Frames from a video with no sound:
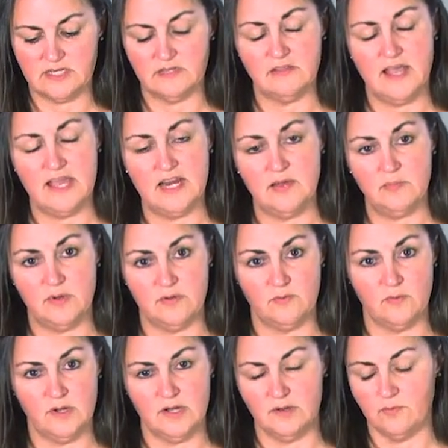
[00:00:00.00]
to line up
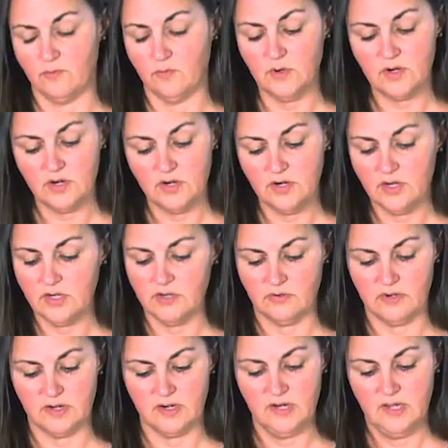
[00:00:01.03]
a word
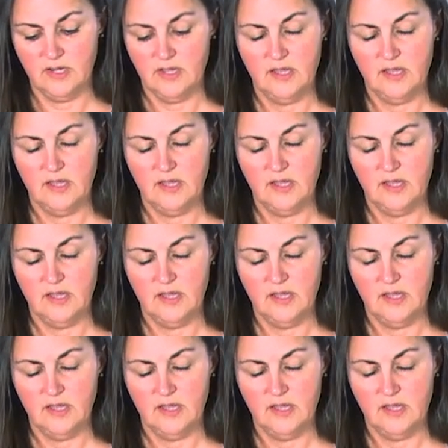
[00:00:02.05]
or